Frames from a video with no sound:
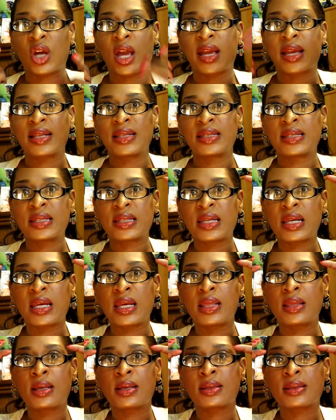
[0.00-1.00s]
I can
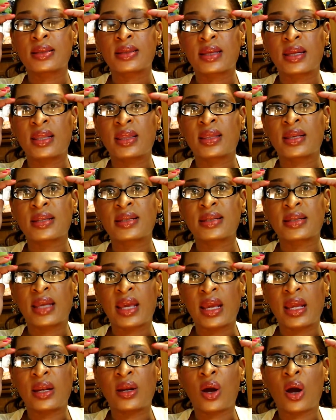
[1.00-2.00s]
see the
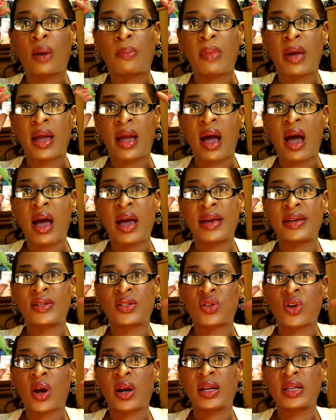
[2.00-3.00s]
skin on my eyes
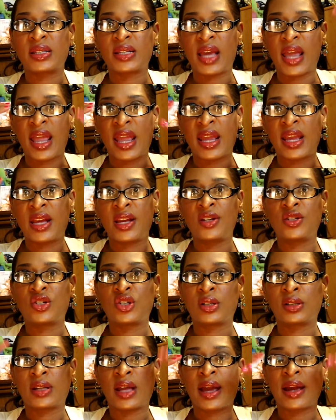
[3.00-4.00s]
starting to age
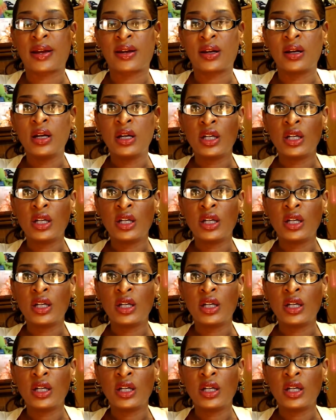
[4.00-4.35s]
and, like,